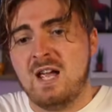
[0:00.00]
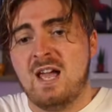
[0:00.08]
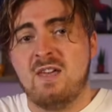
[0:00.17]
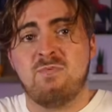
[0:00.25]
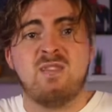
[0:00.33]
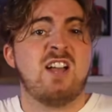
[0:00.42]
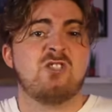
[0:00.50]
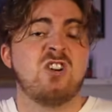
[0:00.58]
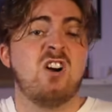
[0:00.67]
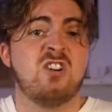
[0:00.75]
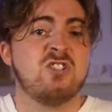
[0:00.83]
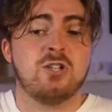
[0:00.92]
and that
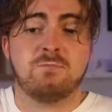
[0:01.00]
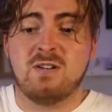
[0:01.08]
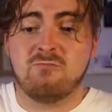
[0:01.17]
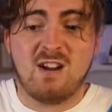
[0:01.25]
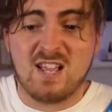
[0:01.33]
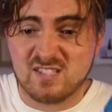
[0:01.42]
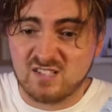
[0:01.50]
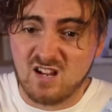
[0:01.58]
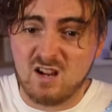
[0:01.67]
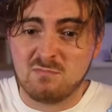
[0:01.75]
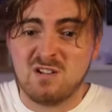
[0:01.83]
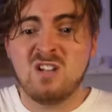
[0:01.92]
shark has just been razzed
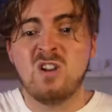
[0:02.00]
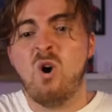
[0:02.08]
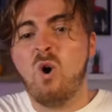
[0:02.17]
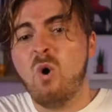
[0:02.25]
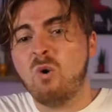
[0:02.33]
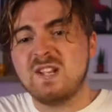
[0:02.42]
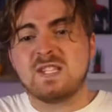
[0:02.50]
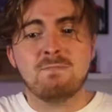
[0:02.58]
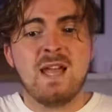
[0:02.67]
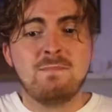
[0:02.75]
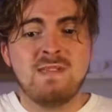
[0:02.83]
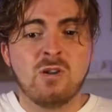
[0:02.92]
up, or it's
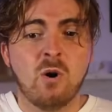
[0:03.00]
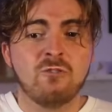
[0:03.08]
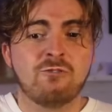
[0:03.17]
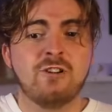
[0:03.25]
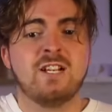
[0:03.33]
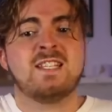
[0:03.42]
maybe gone for an